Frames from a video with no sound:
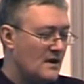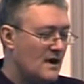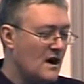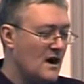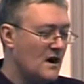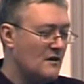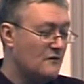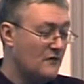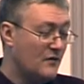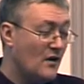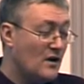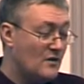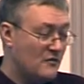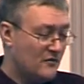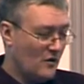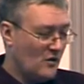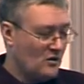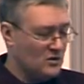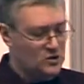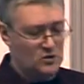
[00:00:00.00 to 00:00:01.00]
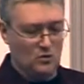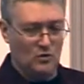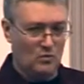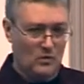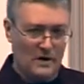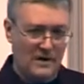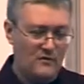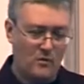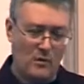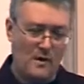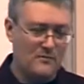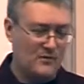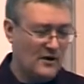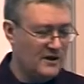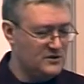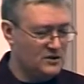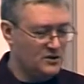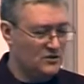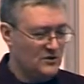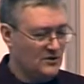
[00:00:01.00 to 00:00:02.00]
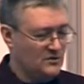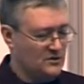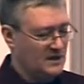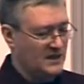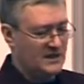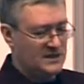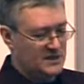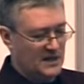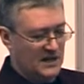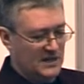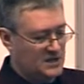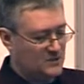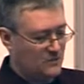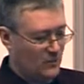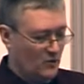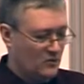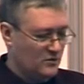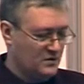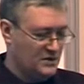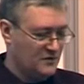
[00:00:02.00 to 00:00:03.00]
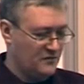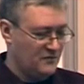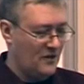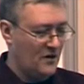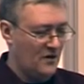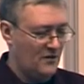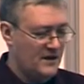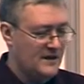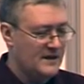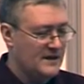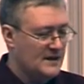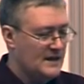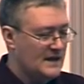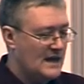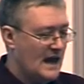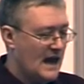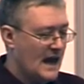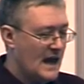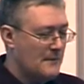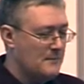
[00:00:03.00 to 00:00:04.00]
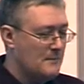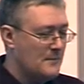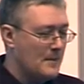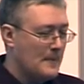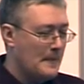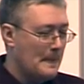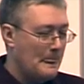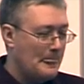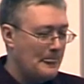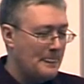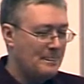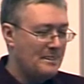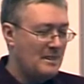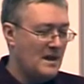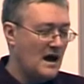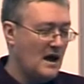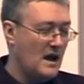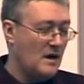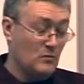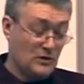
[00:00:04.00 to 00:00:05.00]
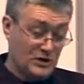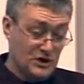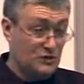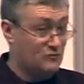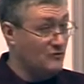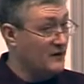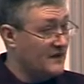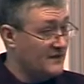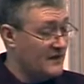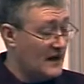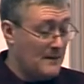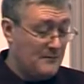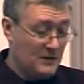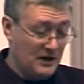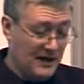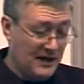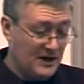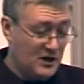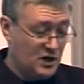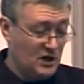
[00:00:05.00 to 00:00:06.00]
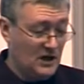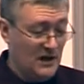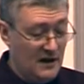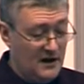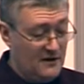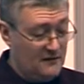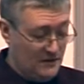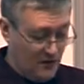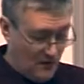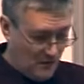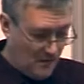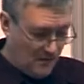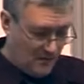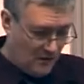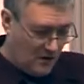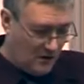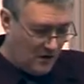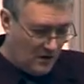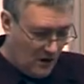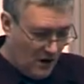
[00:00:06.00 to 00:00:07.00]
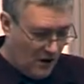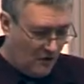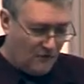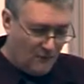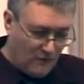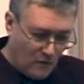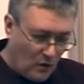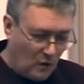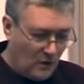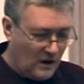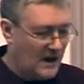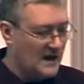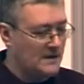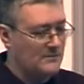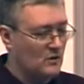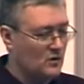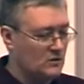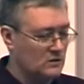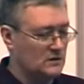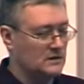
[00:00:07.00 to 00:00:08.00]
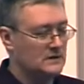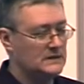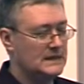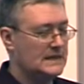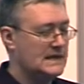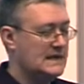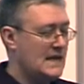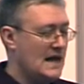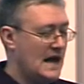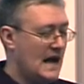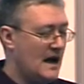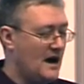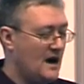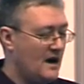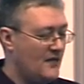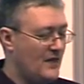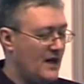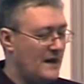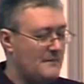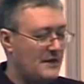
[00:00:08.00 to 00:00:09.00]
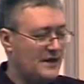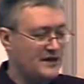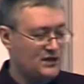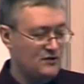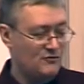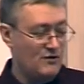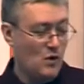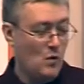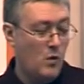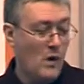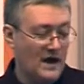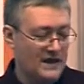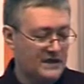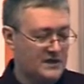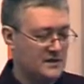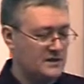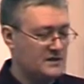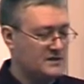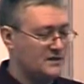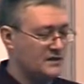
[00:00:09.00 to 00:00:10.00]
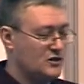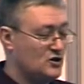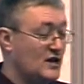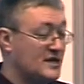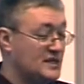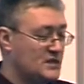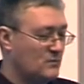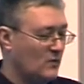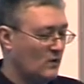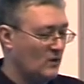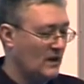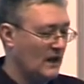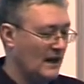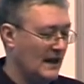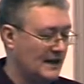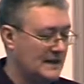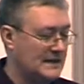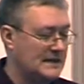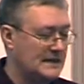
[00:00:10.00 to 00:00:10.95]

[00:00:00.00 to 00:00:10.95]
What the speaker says: Firefox, or whatever web browser you're using, Internet Explorer or Safari, which is running at the application layer, if you remember our 4-layer model, that makes a request, the transport layer,